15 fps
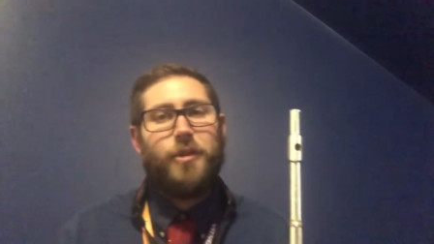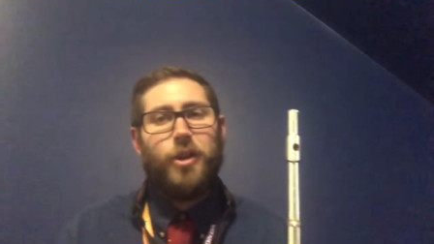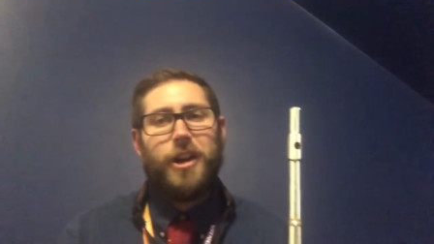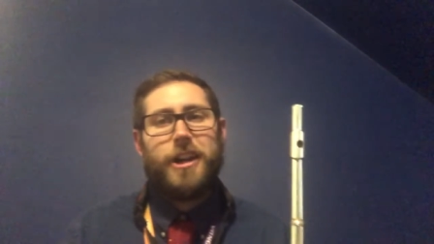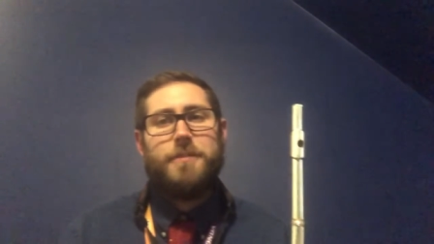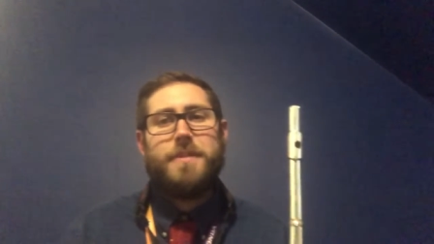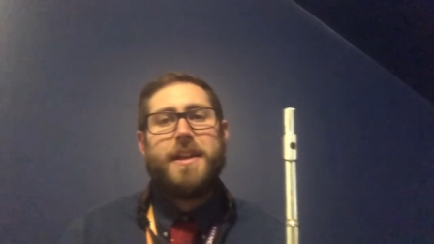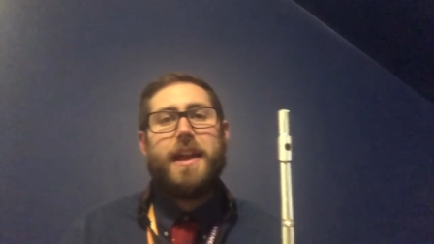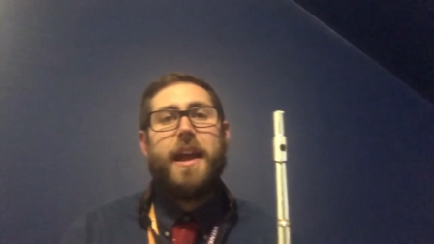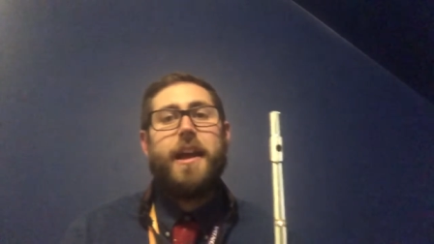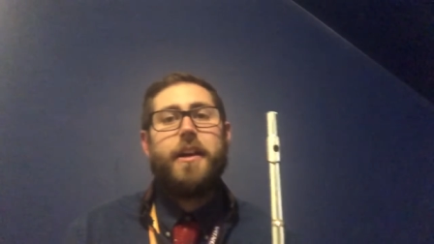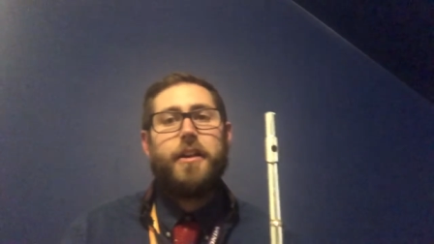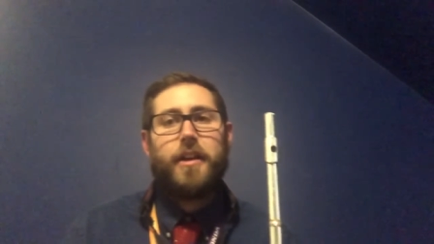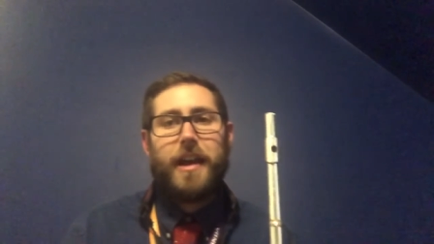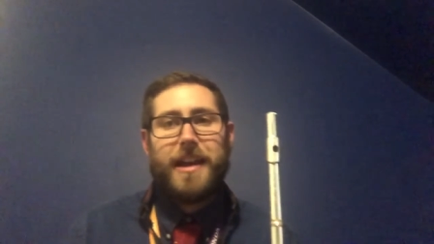Or it could be
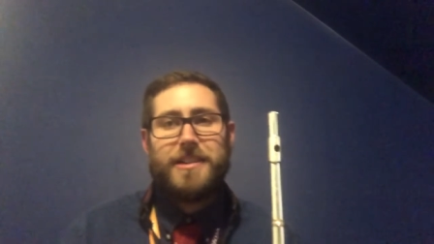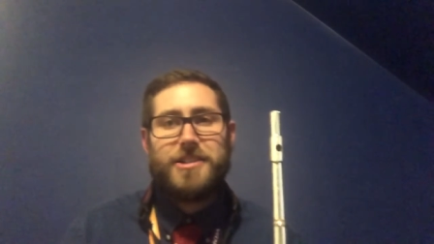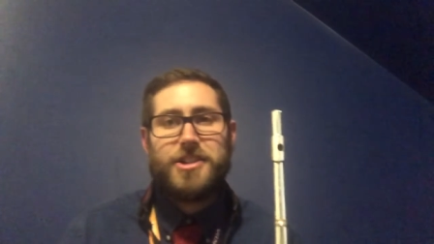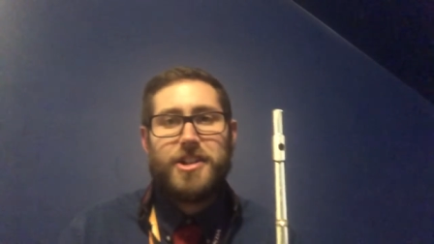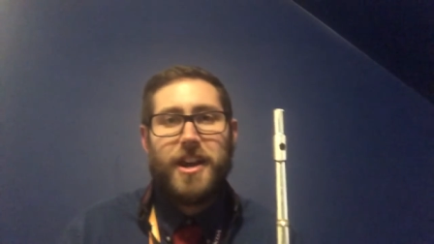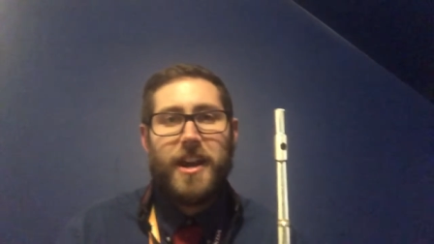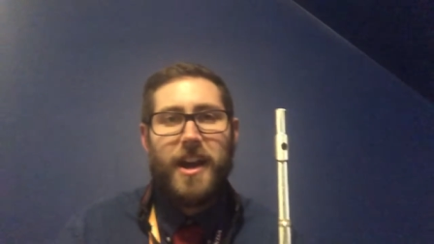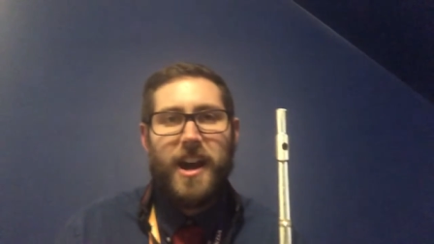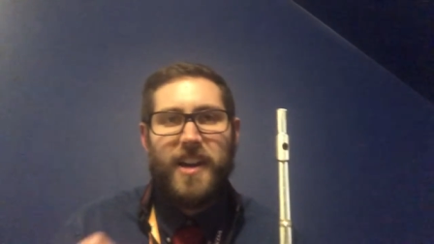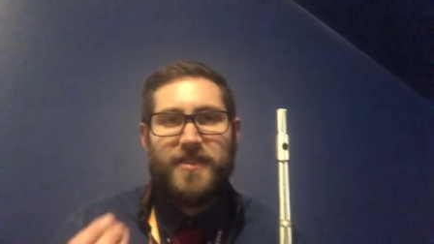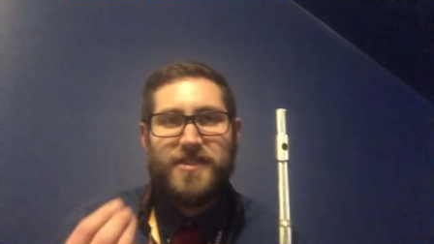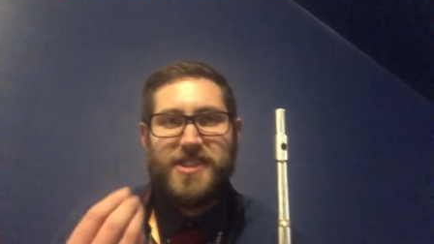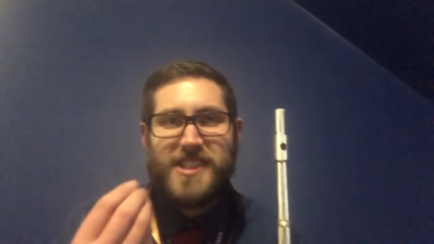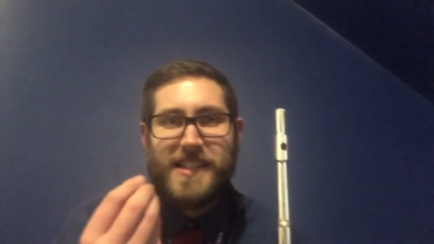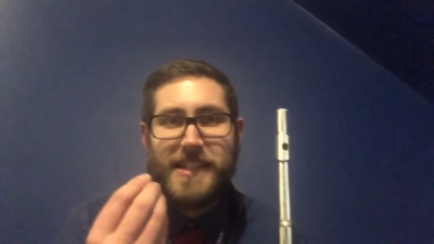a rancha
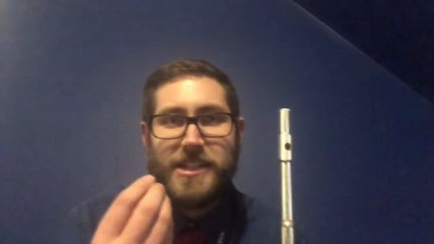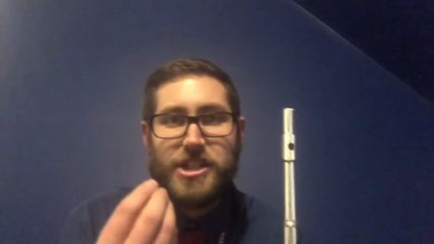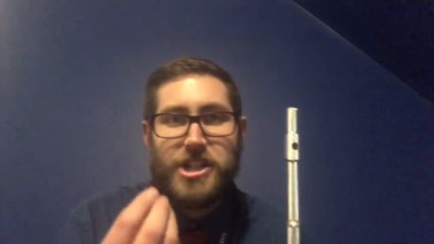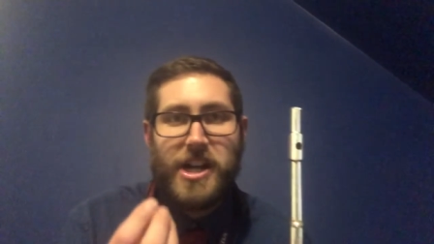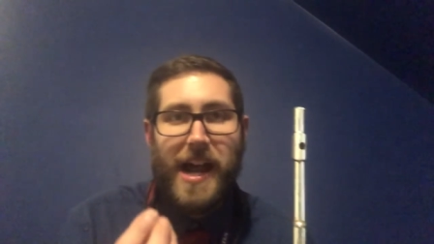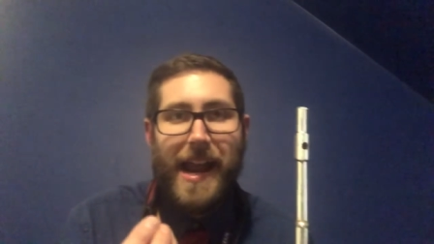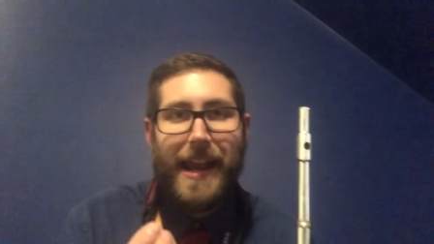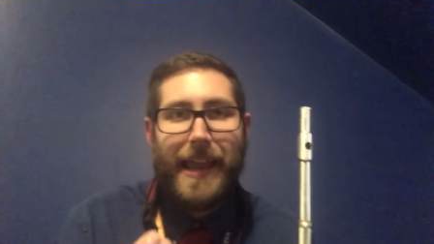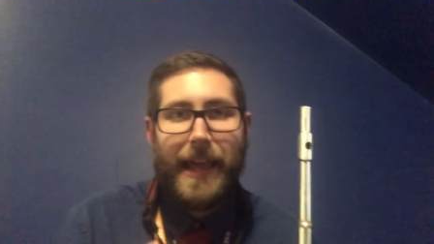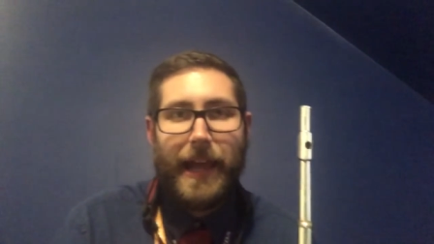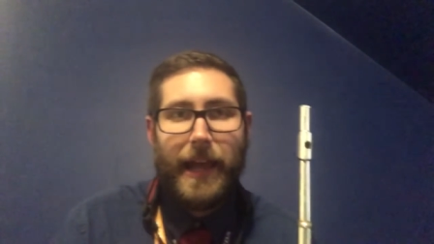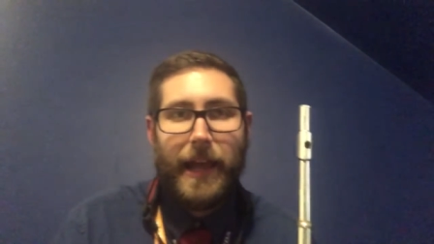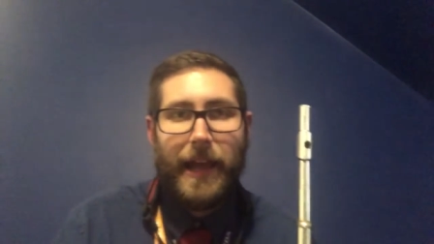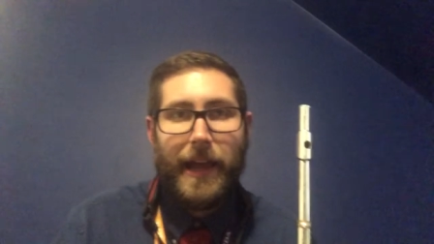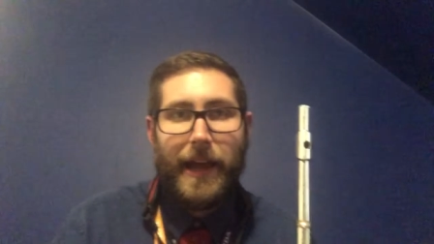of the Jale.
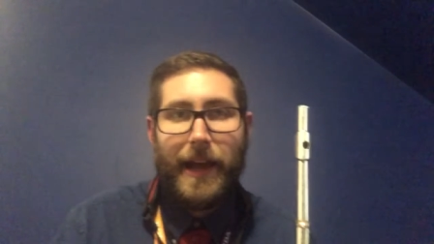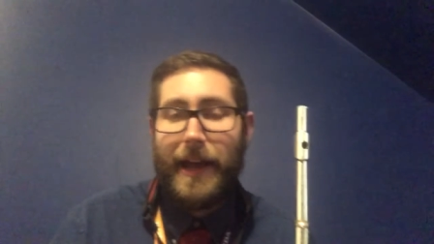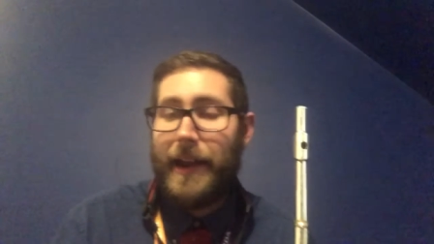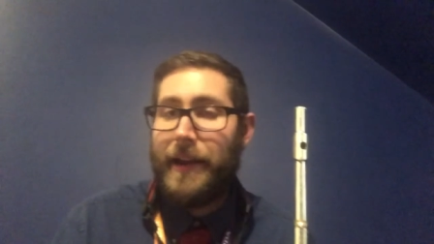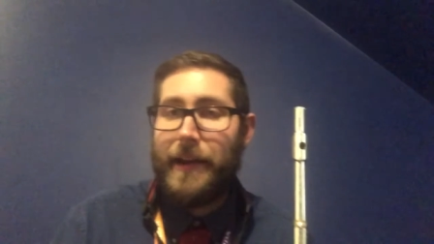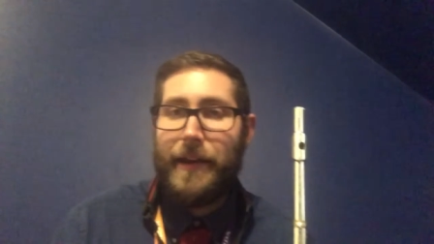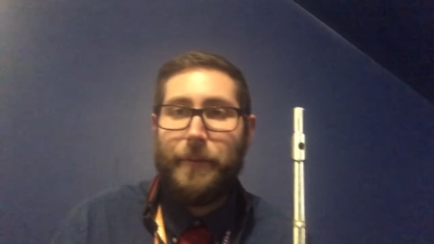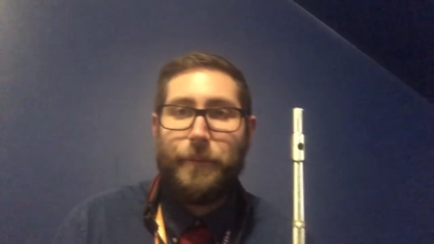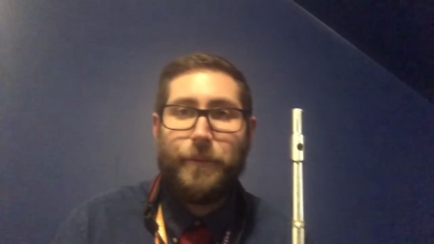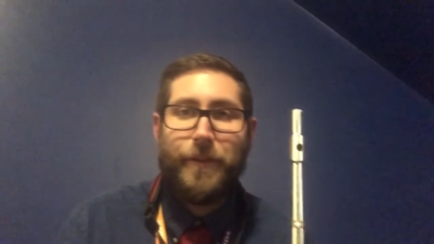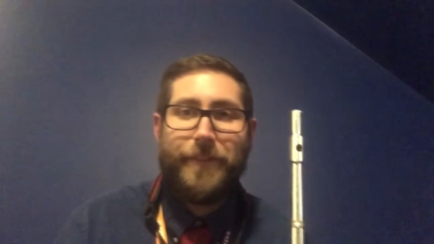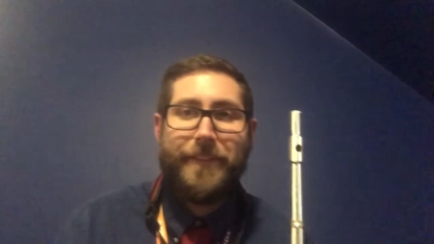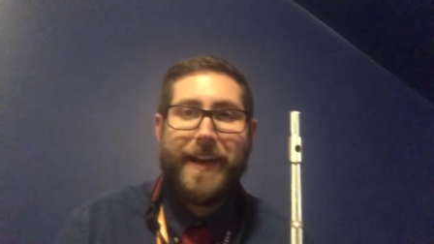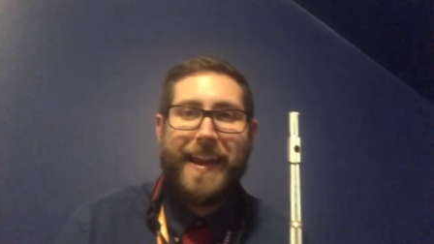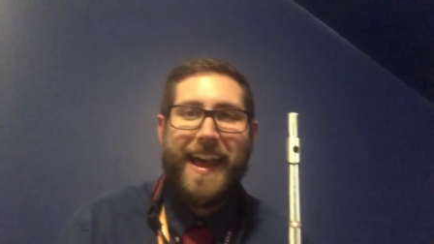I don't know. We'll
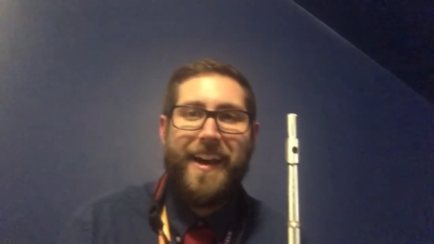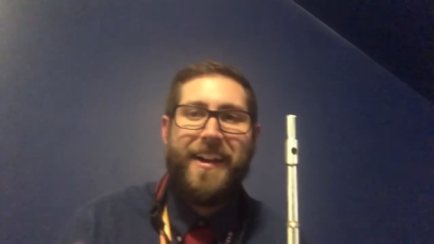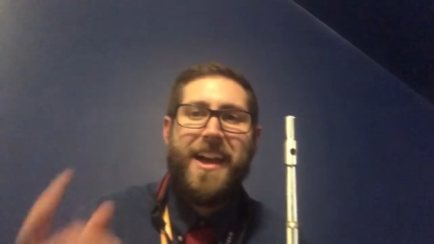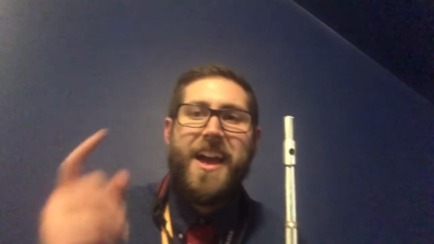find out.